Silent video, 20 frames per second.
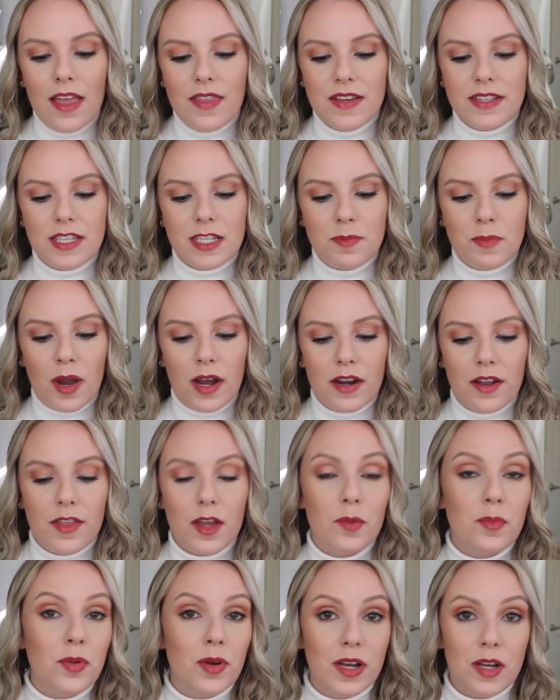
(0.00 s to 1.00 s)
This is part of
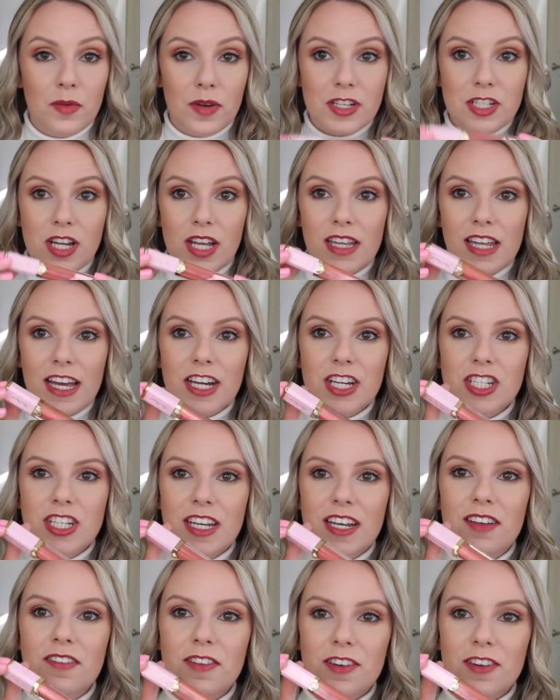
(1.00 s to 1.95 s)
their Pretty Rich collection.